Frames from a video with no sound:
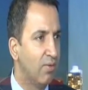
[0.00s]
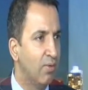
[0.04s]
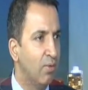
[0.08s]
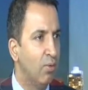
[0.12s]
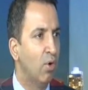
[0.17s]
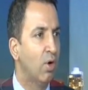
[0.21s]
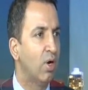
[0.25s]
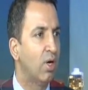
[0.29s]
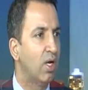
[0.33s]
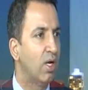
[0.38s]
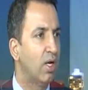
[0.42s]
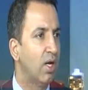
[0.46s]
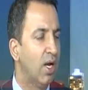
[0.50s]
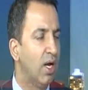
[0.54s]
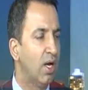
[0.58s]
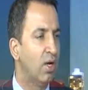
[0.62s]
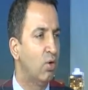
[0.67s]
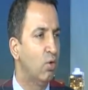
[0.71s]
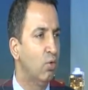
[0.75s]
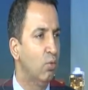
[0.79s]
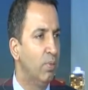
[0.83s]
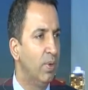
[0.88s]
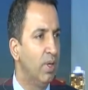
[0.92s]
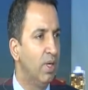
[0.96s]
We want it
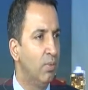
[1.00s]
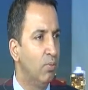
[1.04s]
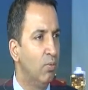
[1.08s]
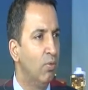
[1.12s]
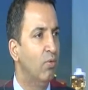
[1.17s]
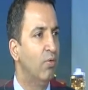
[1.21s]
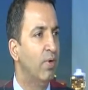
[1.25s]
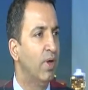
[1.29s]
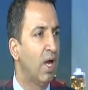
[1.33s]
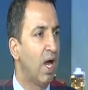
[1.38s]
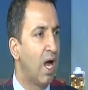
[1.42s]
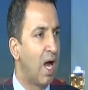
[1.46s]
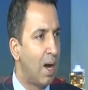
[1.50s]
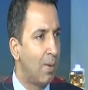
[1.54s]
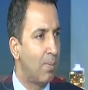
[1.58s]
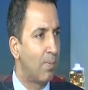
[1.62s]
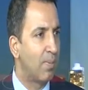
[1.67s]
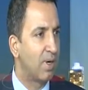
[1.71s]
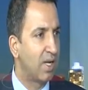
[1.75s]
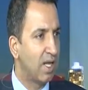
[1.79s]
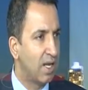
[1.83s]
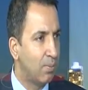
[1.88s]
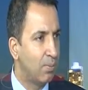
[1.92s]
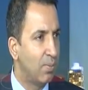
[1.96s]
to be moving
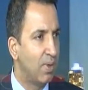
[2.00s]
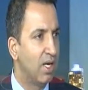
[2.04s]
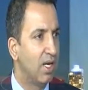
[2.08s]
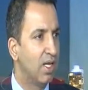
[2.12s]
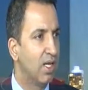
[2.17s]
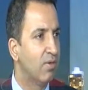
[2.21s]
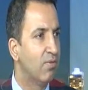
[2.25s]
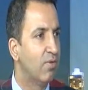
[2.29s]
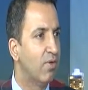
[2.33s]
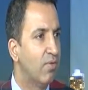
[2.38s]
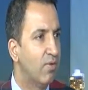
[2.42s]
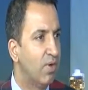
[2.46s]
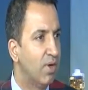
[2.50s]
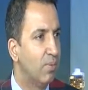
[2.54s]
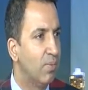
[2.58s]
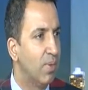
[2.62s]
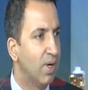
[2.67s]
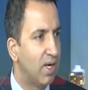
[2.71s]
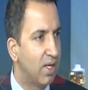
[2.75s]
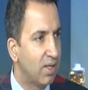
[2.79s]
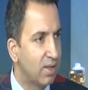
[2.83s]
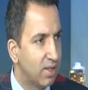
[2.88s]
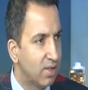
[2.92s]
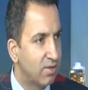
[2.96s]
up 10 billion, 15
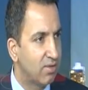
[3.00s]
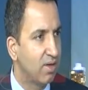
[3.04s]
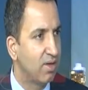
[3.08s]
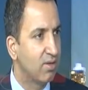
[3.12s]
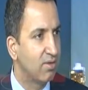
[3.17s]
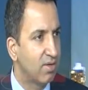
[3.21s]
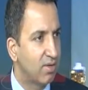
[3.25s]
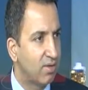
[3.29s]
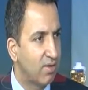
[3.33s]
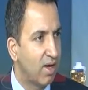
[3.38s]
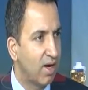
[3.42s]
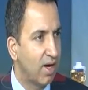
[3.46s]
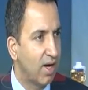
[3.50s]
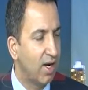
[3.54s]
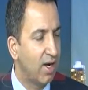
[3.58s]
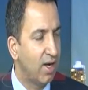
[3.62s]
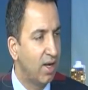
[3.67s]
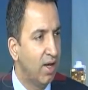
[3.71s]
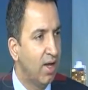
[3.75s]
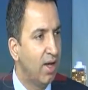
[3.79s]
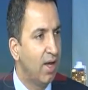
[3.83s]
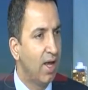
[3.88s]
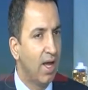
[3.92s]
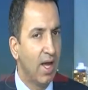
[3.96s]
billion, they say is the target,
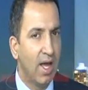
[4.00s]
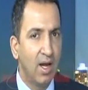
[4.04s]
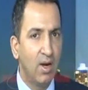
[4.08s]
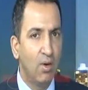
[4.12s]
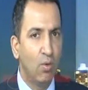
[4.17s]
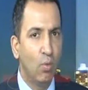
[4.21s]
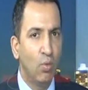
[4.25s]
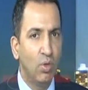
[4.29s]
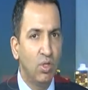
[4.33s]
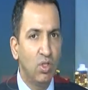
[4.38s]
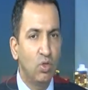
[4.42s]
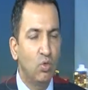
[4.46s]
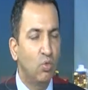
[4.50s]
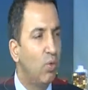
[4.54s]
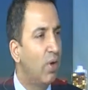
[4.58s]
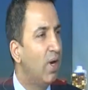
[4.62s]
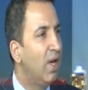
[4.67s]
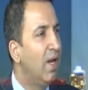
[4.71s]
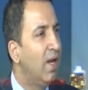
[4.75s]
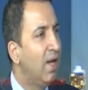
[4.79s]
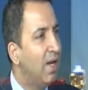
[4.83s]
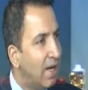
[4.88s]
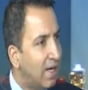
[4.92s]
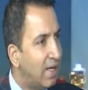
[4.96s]
and which is very
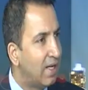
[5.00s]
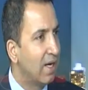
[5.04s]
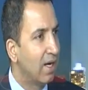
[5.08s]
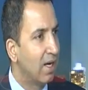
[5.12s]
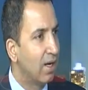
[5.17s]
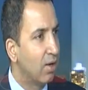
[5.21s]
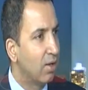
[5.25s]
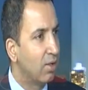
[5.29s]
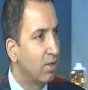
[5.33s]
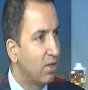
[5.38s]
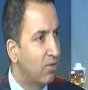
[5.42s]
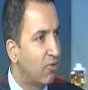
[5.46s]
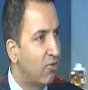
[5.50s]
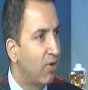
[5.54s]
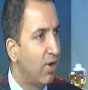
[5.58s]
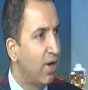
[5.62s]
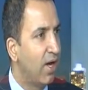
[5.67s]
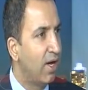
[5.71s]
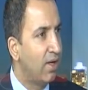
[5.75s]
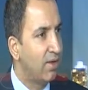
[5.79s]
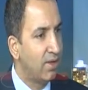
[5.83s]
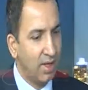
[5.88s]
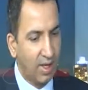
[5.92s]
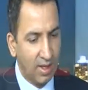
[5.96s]
little. The
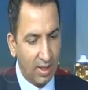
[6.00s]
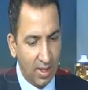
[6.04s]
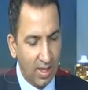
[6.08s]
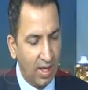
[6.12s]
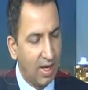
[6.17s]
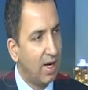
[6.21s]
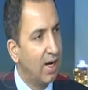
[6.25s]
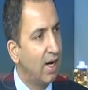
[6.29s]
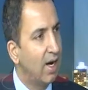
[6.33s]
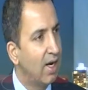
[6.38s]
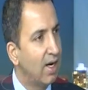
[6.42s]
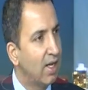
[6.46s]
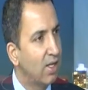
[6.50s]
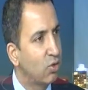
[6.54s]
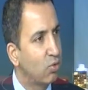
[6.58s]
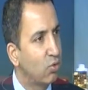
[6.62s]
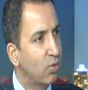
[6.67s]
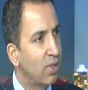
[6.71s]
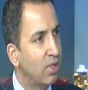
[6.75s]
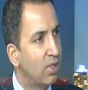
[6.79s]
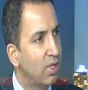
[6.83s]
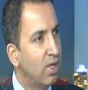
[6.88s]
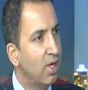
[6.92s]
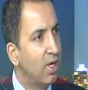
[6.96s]
trade that Canada does
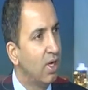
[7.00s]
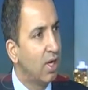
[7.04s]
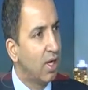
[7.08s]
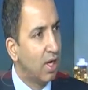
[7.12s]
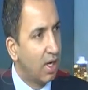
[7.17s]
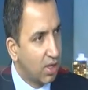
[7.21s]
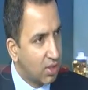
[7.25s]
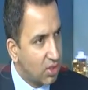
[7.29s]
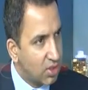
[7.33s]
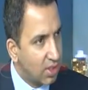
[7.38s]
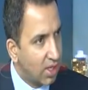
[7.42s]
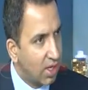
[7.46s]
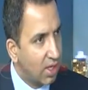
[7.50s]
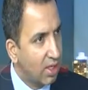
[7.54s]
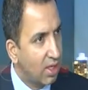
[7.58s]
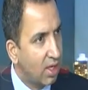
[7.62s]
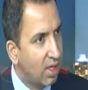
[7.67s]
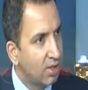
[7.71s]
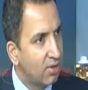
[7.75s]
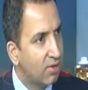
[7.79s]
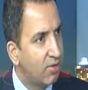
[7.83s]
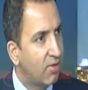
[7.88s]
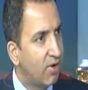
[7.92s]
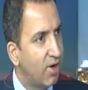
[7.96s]
with
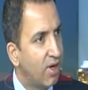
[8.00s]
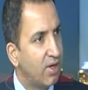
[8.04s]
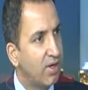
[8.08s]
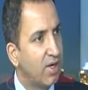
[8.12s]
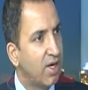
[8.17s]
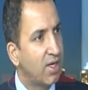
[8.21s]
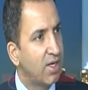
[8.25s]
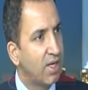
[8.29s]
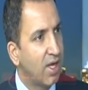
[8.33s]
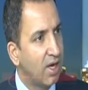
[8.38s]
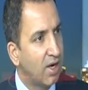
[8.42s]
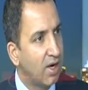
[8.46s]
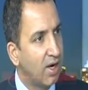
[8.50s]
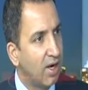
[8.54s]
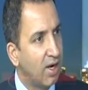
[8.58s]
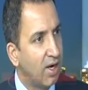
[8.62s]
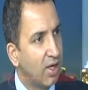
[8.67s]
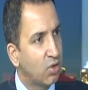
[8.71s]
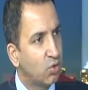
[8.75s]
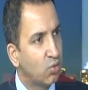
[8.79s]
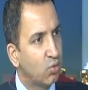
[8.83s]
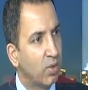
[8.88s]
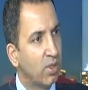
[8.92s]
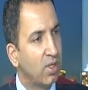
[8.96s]
China, the trade that Canada
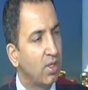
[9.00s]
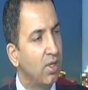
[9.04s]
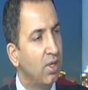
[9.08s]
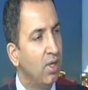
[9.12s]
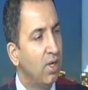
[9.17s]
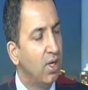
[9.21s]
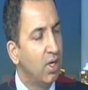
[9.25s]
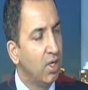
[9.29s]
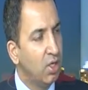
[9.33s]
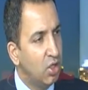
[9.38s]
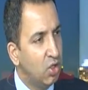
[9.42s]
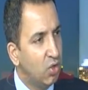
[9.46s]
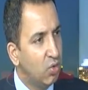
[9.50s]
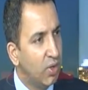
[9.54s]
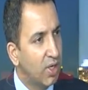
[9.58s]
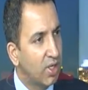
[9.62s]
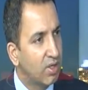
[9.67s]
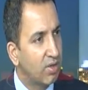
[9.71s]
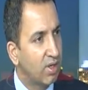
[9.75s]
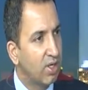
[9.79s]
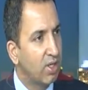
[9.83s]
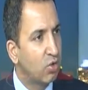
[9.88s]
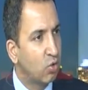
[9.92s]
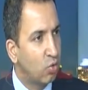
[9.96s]
does with
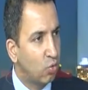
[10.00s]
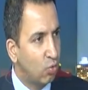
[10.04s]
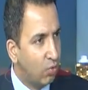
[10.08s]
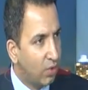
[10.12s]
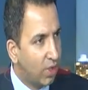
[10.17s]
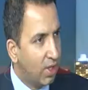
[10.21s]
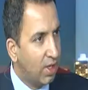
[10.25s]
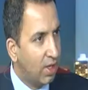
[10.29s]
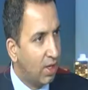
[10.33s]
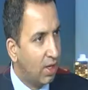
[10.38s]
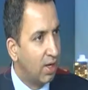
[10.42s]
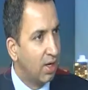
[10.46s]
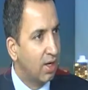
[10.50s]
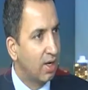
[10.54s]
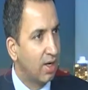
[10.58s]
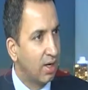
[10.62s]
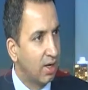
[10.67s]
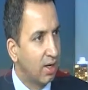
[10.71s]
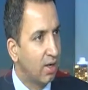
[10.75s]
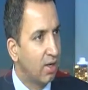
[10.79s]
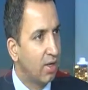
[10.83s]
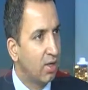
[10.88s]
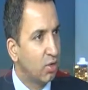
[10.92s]
US, it's very little.